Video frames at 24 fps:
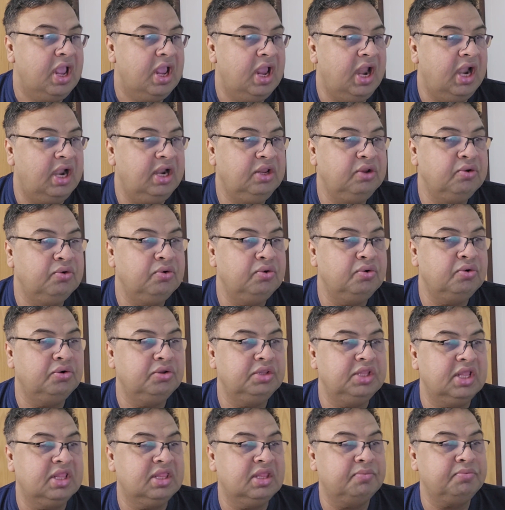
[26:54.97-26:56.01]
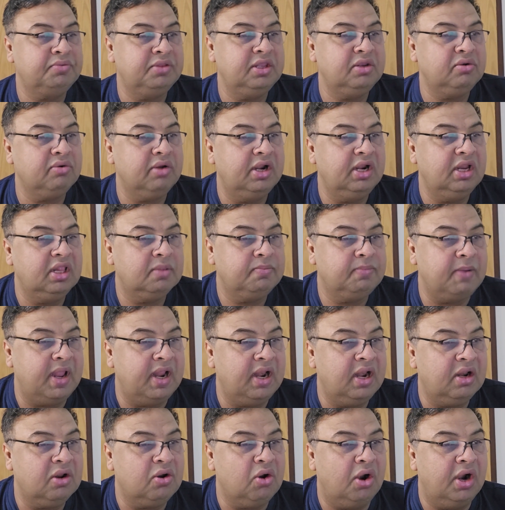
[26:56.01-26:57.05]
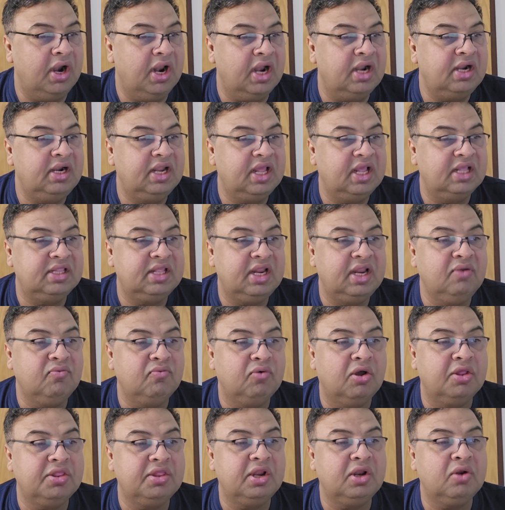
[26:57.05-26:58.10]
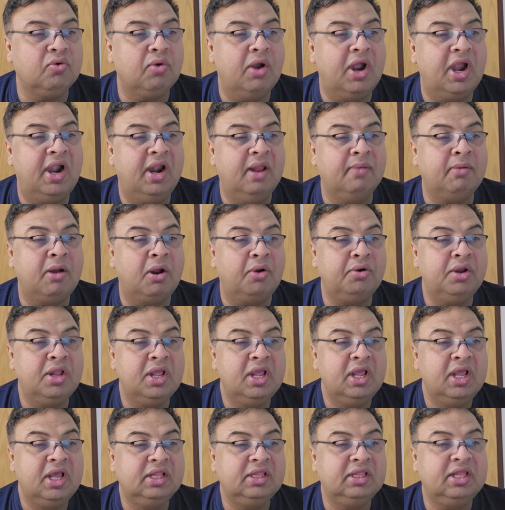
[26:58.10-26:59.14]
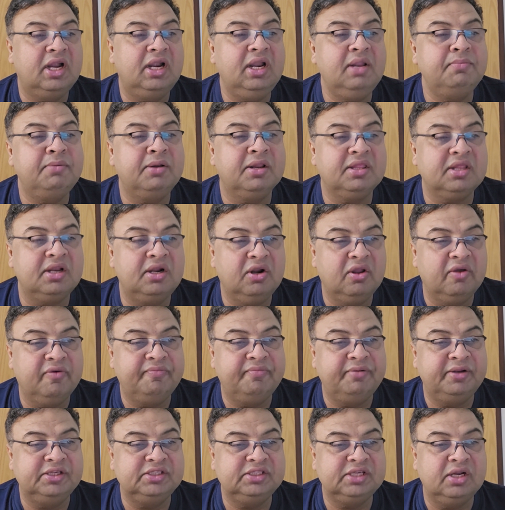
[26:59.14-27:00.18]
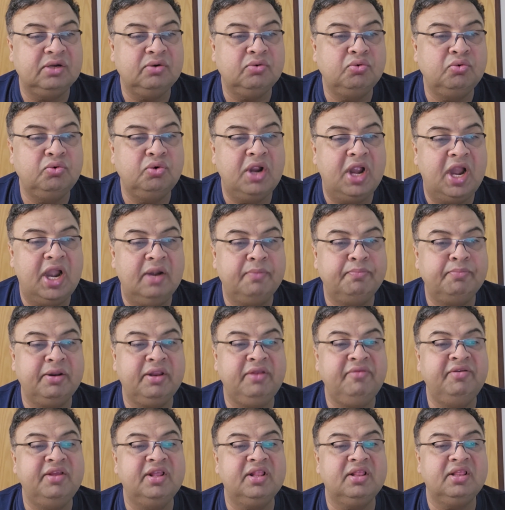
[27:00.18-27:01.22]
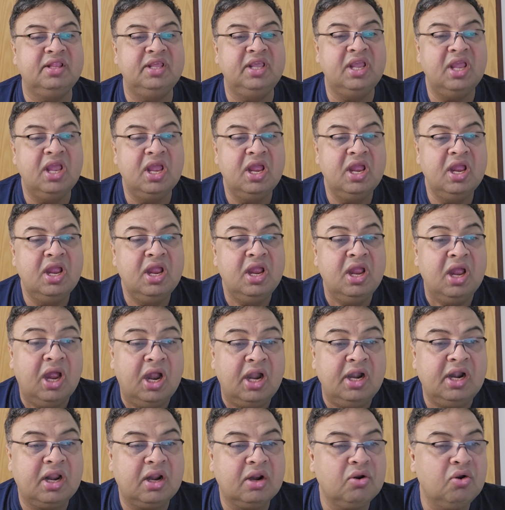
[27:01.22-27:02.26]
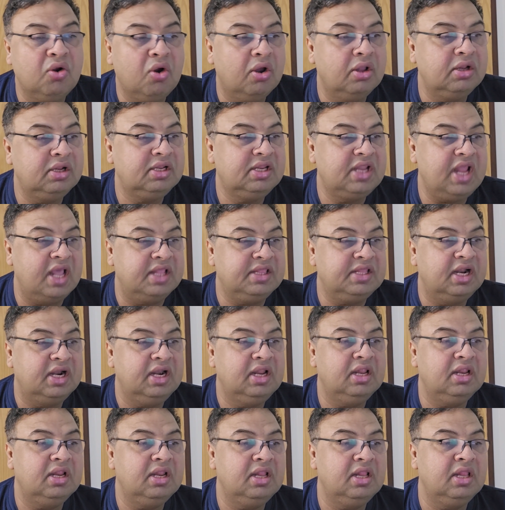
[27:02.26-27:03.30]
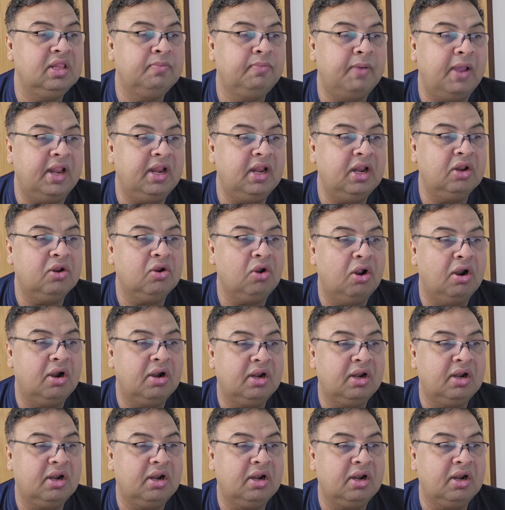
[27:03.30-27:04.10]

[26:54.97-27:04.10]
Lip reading: And the subsequent spinal cord untethering was required about 30% of patients who had previously undergone tethered spinal cord